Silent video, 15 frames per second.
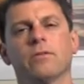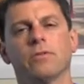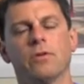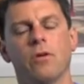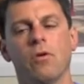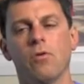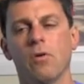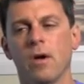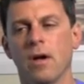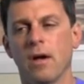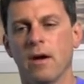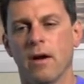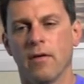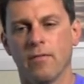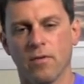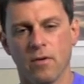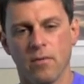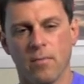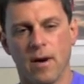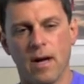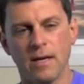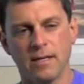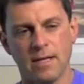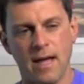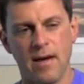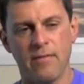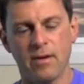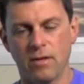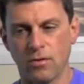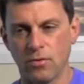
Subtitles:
There's no your body's having